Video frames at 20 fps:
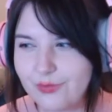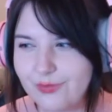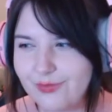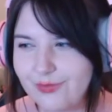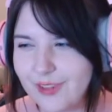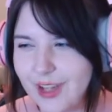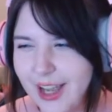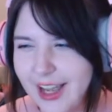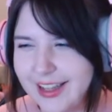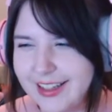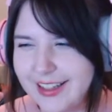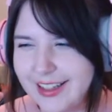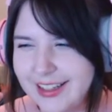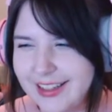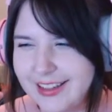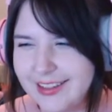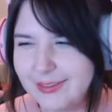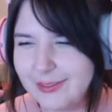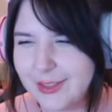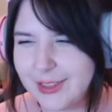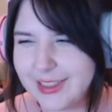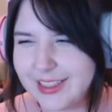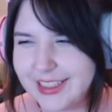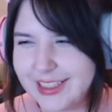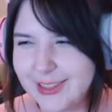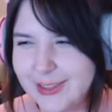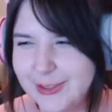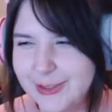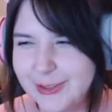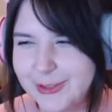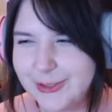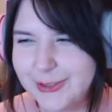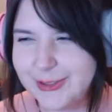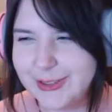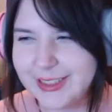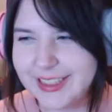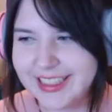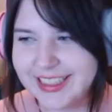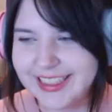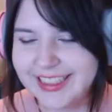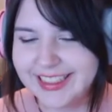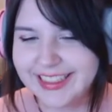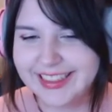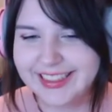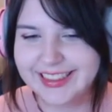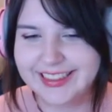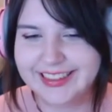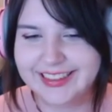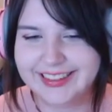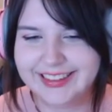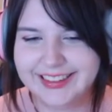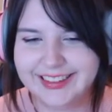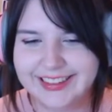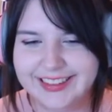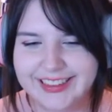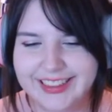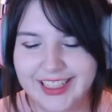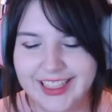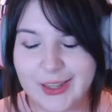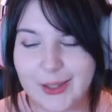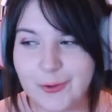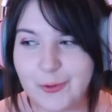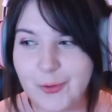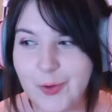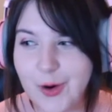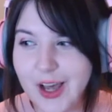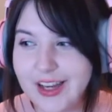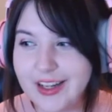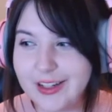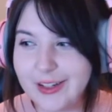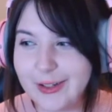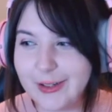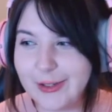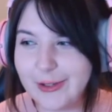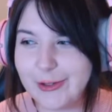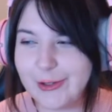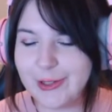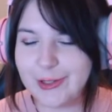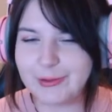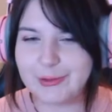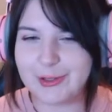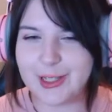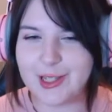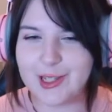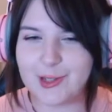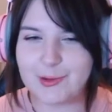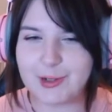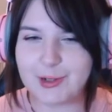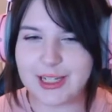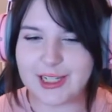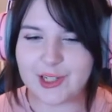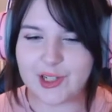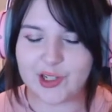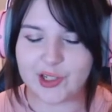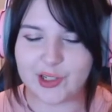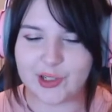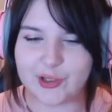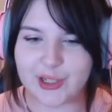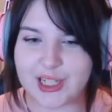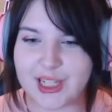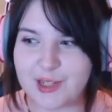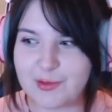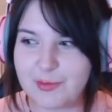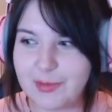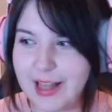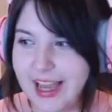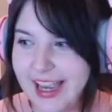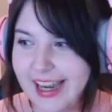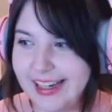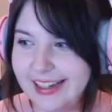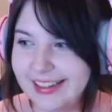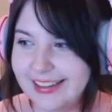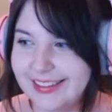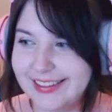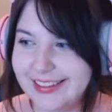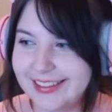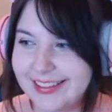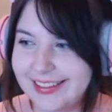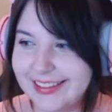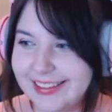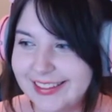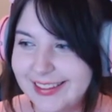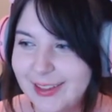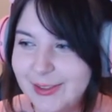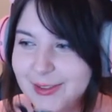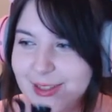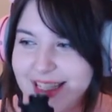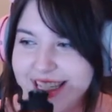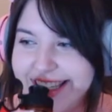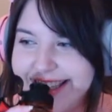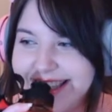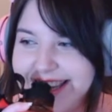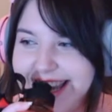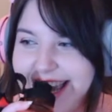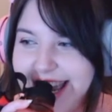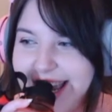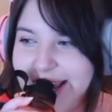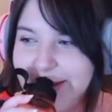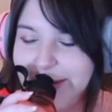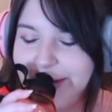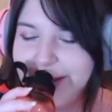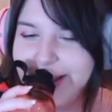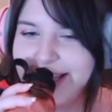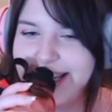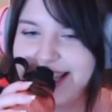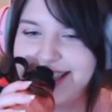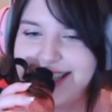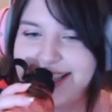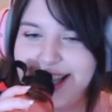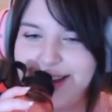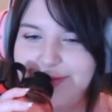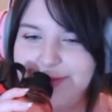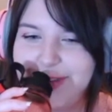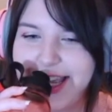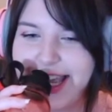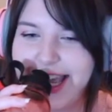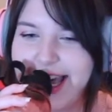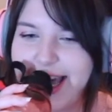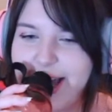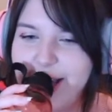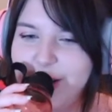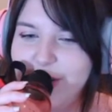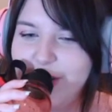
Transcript: I got, what's it called? The one Lunar and Swedish and Chris play. What's its name? It's left my head.